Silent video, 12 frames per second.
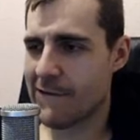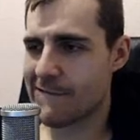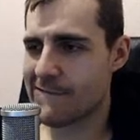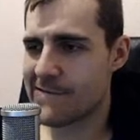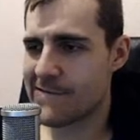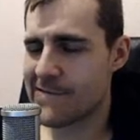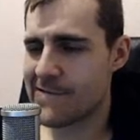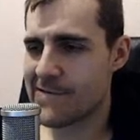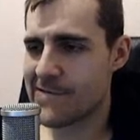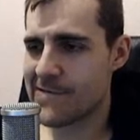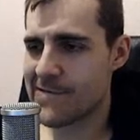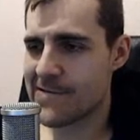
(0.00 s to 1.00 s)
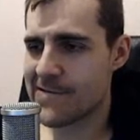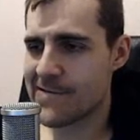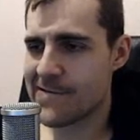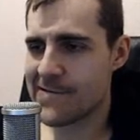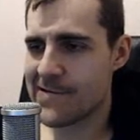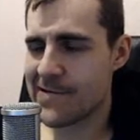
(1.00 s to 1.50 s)

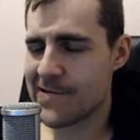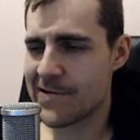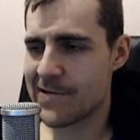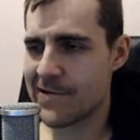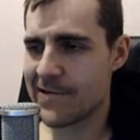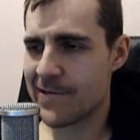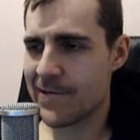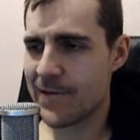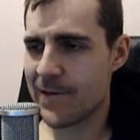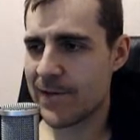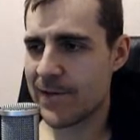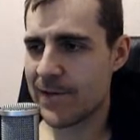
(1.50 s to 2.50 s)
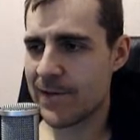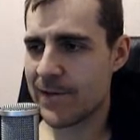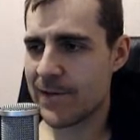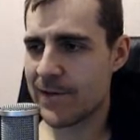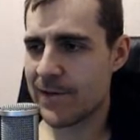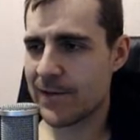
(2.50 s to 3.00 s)

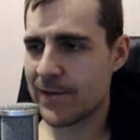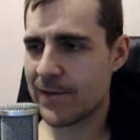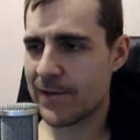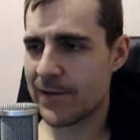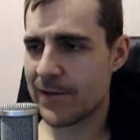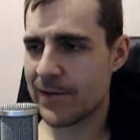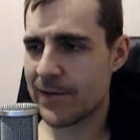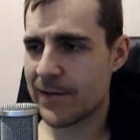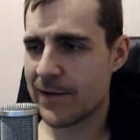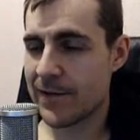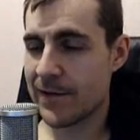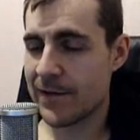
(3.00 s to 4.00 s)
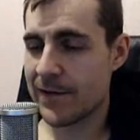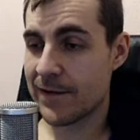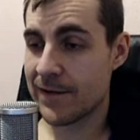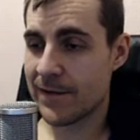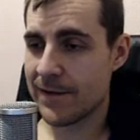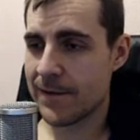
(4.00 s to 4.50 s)

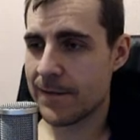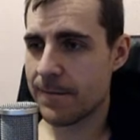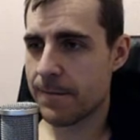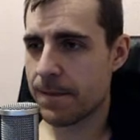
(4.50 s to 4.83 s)
[no speech]